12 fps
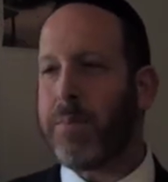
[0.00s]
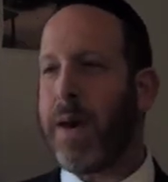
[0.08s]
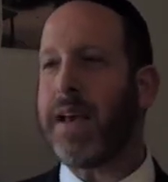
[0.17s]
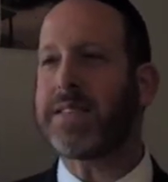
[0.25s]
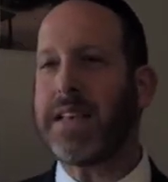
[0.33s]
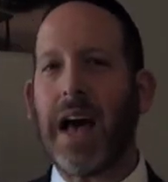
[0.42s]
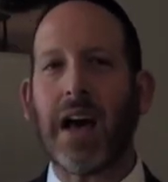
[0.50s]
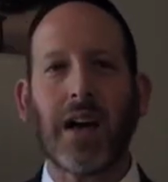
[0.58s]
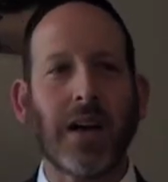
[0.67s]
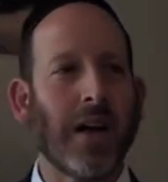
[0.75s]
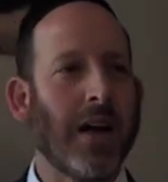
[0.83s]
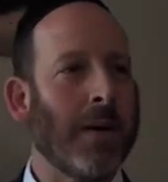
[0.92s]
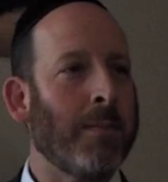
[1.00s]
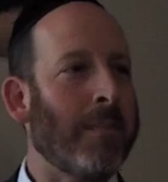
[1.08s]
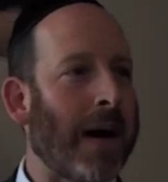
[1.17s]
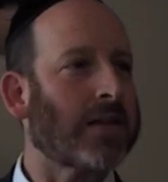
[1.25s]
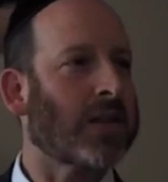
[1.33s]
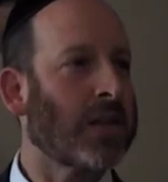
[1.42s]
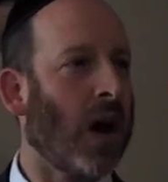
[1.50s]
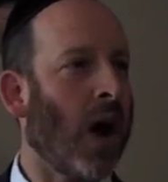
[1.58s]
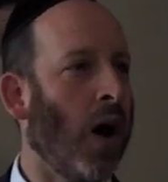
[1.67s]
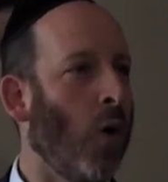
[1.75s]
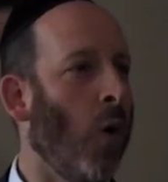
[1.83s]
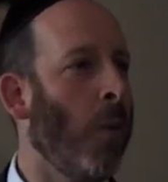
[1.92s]
Pesach,
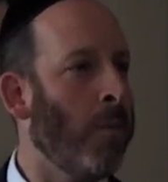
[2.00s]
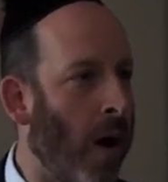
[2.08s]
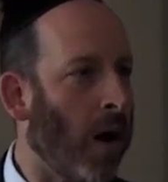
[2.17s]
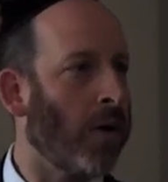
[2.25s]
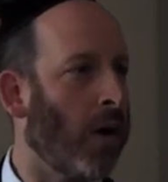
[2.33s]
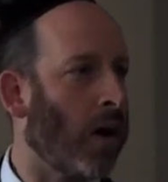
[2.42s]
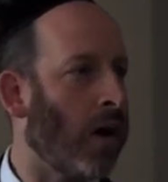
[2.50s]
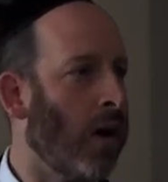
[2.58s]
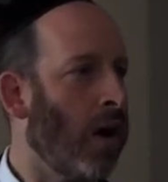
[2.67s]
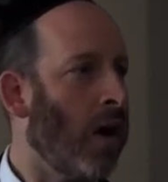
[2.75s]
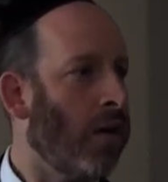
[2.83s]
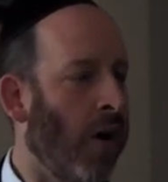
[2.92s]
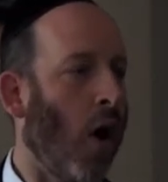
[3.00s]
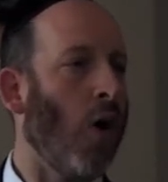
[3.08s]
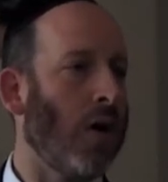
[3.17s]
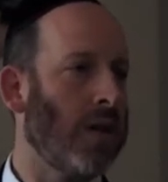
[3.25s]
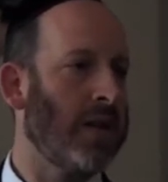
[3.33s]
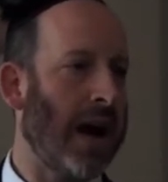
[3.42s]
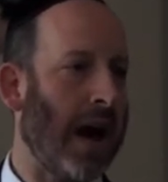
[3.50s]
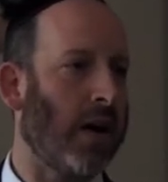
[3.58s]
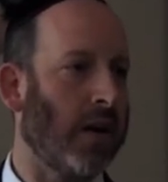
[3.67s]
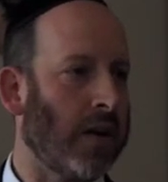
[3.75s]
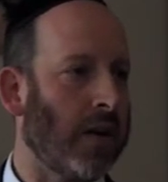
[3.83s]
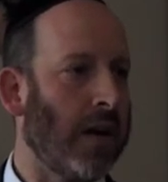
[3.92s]
matzah, u-maror, ba-ochlen
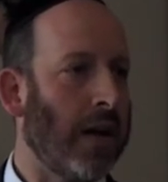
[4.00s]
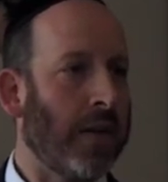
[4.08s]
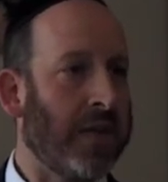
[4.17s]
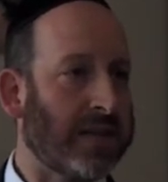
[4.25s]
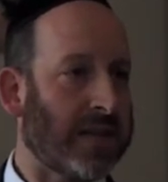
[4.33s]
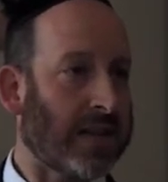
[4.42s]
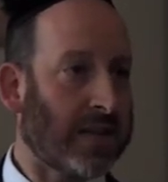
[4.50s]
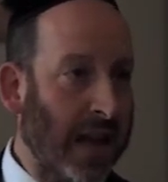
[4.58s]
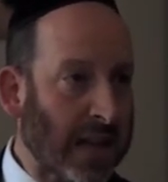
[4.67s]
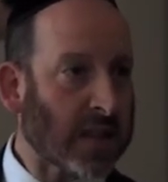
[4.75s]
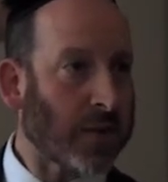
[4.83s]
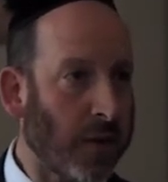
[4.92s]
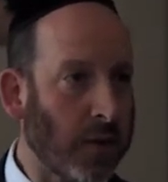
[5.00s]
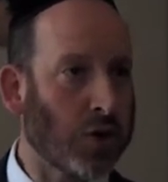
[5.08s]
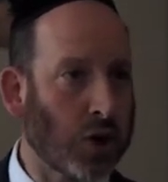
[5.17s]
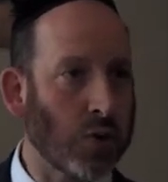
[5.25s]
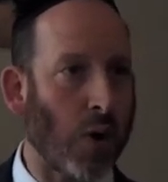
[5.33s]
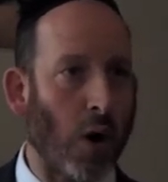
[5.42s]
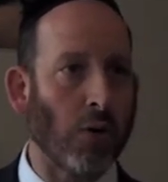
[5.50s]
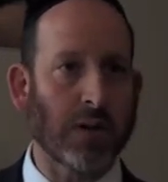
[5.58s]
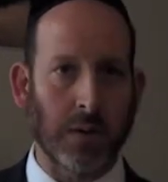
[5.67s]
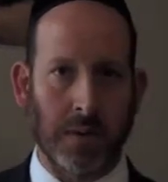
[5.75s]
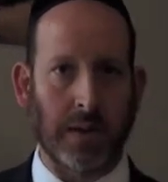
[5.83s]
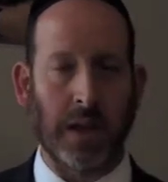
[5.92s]
yachad. The successful Jew
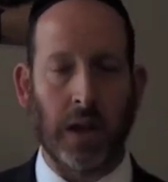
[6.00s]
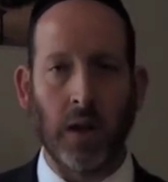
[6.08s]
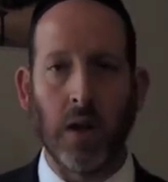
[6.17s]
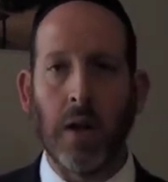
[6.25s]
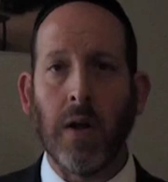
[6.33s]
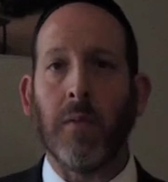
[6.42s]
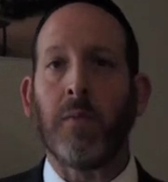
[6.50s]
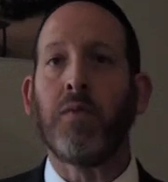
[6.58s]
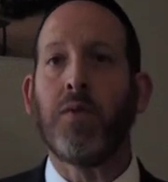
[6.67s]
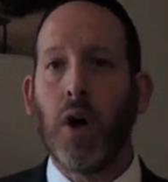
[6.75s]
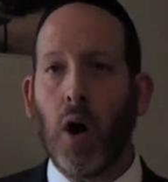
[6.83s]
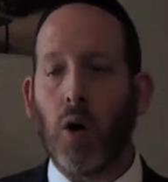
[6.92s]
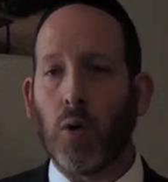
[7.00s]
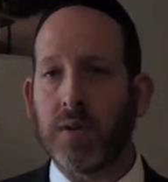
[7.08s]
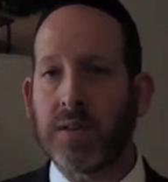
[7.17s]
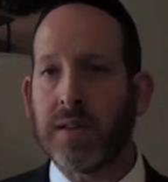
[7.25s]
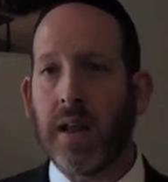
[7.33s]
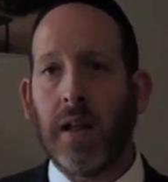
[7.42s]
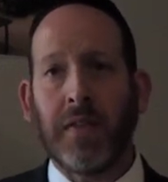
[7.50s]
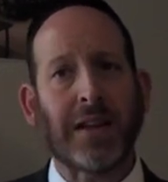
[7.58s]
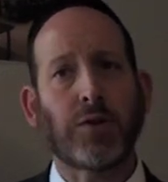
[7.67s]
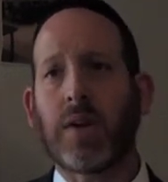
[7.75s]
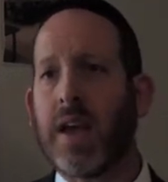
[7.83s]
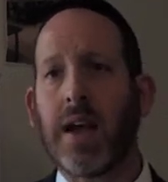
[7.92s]
ultimately knows that
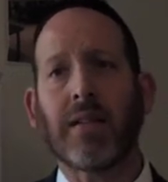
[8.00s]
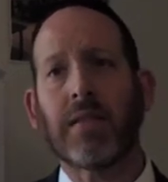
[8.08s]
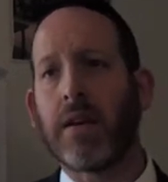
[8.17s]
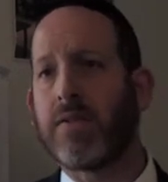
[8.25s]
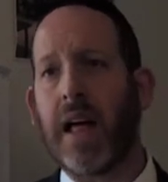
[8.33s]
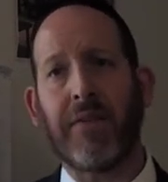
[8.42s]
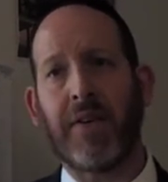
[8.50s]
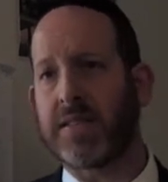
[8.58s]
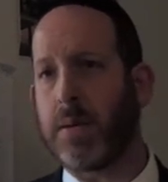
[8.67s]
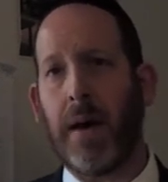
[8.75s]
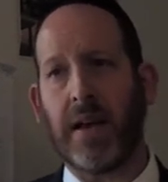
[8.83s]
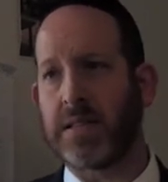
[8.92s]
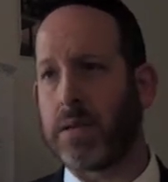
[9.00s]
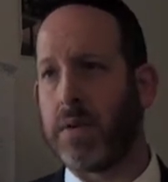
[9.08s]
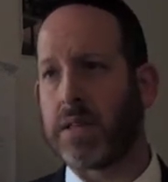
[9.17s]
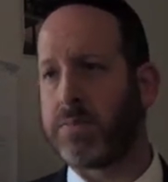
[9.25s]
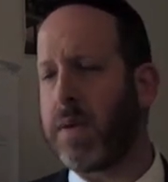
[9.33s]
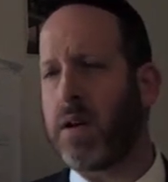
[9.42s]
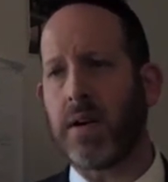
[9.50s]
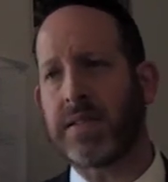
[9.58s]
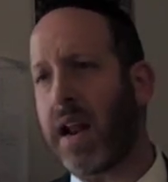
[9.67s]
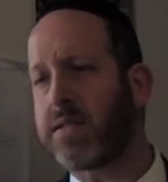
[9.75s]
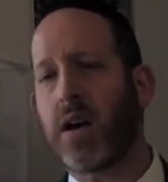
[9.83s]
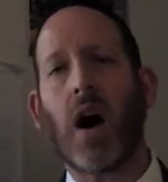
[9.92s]
you can't live life as a pessimist, because
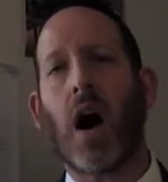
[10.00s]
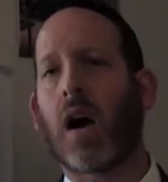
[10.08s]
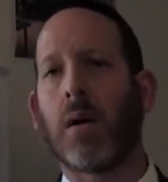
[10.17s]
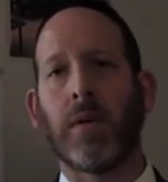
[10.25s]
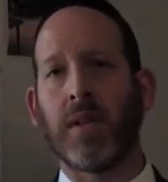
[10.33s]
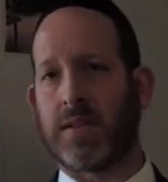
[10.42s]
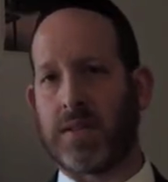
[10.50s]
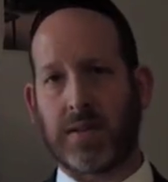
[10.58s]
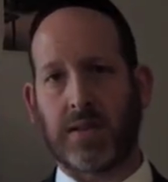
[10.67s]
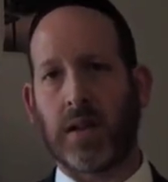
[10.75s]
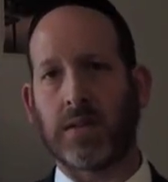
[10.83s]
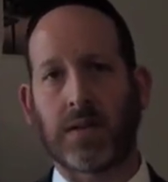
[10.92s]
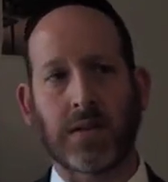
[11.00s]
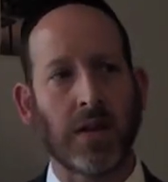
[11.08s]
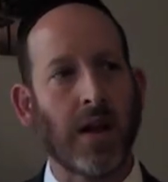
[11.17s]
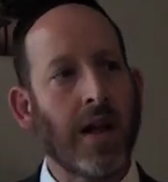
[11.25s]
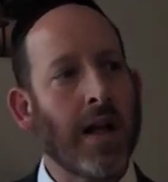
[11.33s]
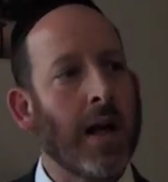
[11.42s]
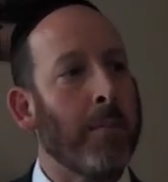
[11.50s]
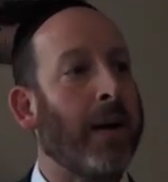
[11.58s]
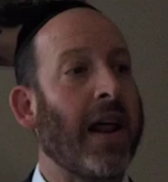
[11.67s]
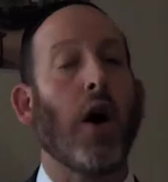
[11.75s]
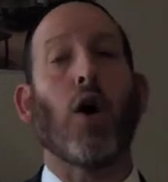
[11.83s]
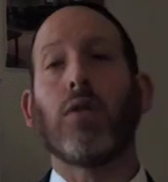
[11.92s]
that is a horrible existence.
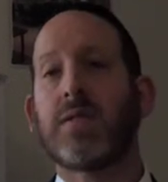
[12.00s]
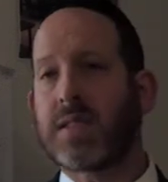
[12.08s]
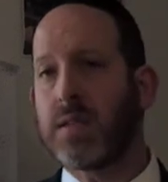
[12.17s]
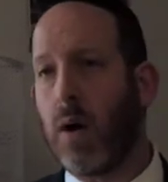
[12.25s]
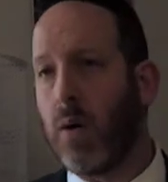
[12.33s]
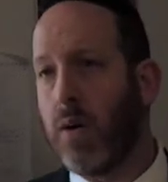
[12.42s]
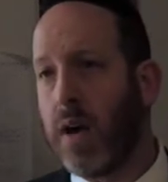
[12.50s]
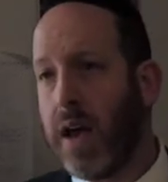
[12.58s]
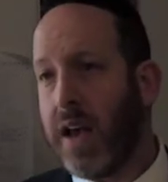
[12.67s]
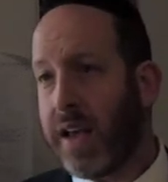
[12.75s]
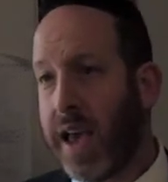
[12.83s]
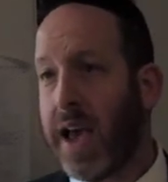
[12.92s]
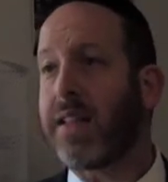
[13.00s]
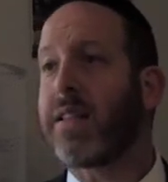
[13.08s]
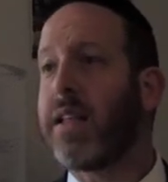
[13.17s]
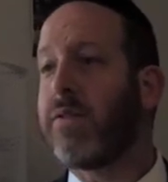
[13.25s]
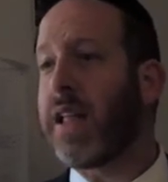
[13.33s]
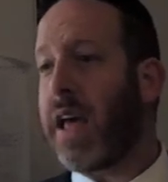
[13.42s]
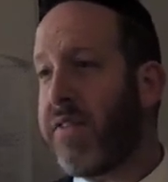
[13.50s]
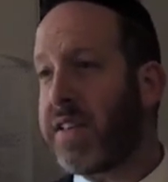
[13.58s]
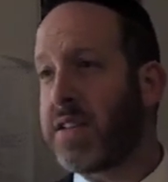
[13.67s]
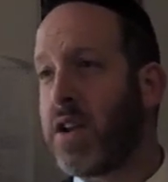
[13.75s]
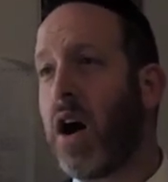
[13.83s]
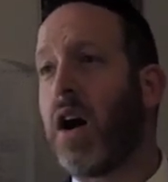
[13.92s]
But I also can't live life as
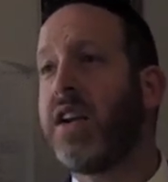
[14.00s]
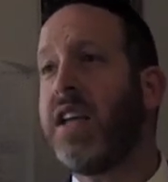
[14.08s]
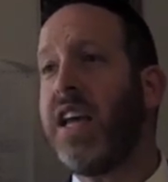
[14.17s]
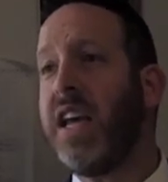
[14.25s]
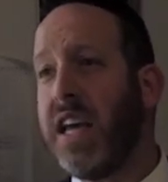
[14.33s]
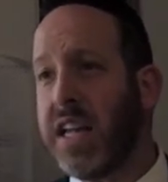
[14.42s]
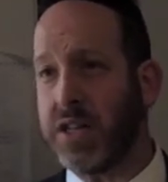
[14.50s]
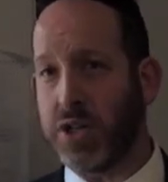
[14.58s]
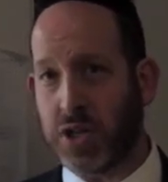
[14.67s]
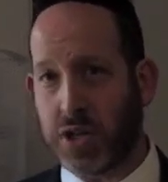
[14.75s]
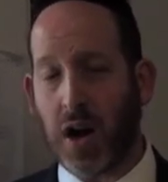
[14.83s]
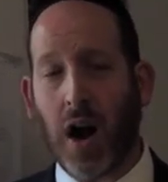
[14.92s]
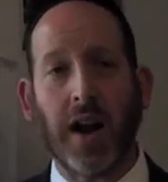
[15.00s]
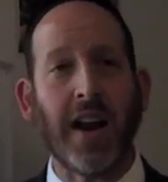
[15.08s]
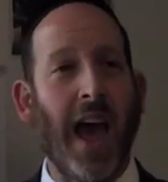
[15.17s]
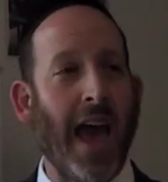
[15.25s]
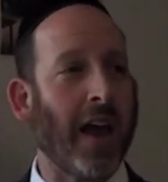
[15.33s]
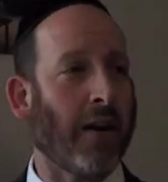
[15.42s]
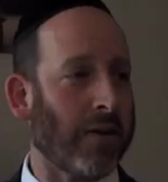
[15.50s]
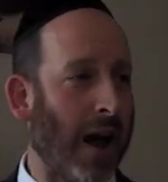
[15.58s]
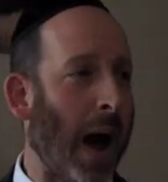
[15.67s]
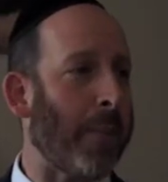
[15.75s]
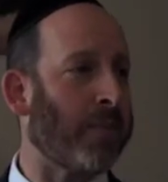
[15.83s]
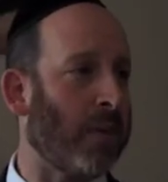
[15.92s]
an unhinged, unanchored
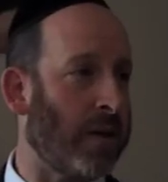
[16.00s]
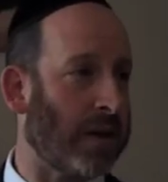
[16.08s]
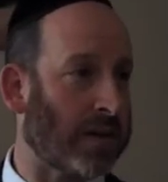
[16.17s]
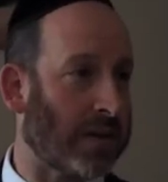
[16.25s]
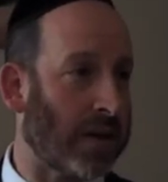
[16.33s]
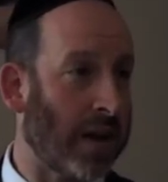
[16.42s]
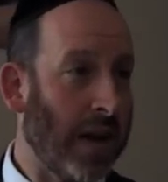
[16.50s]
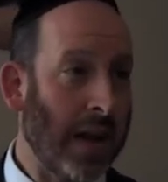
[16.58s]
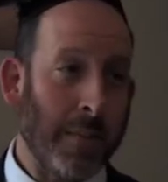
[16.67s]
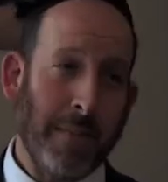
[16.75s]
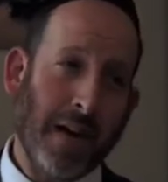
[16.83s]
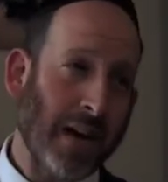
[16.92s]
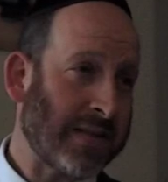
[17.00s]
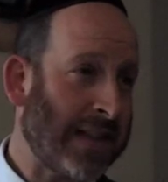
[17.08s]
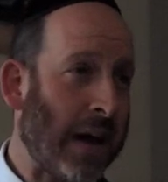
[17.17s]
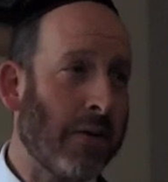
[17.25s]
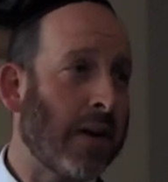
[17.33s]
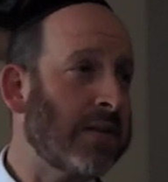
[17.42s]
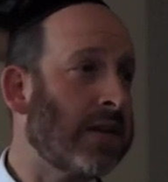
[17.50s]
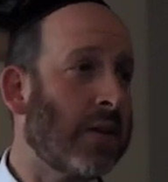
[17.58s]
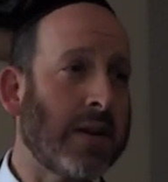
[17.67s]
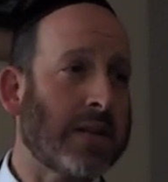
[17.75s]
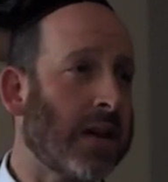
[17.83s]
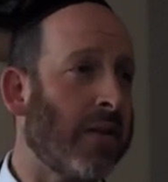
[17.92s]
optimist, because that runs the
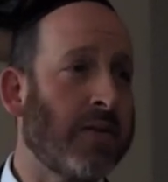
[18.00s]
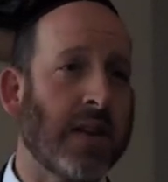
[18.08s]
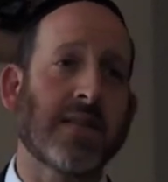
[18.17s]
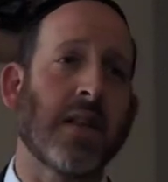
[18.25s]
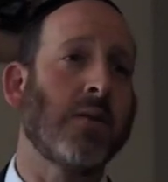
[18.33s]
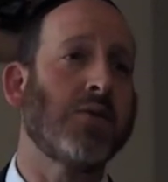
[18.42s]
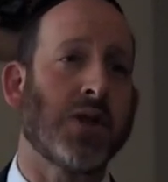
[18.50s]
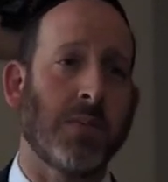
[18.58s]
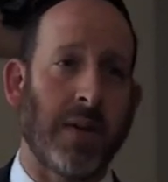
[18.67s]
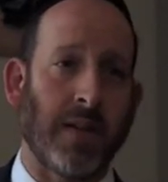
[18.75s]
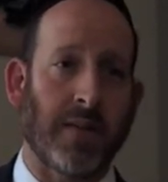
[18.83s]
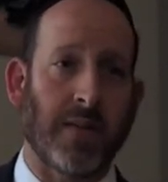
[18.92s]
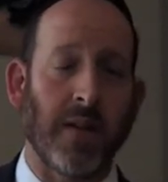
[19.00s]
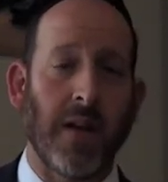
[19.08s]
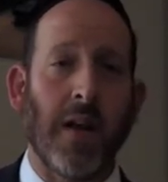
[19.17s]
risk of disillusionment.